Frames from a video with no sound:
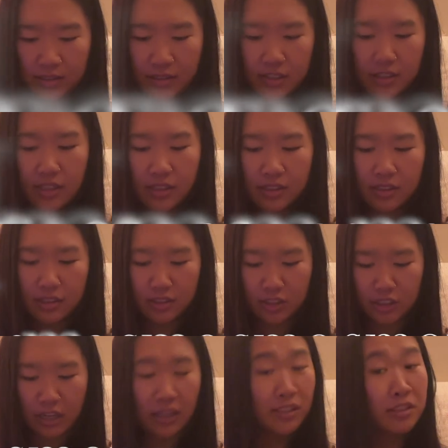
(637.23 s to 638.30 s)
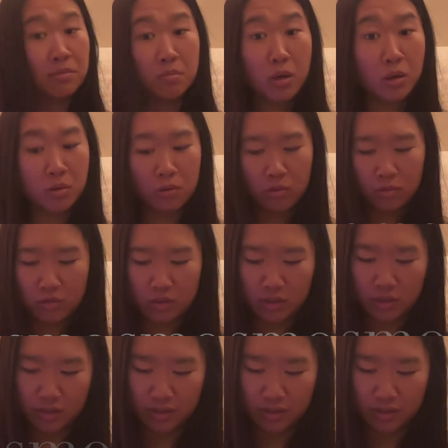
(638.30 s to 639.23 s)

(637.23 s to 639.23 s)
cis jasmone.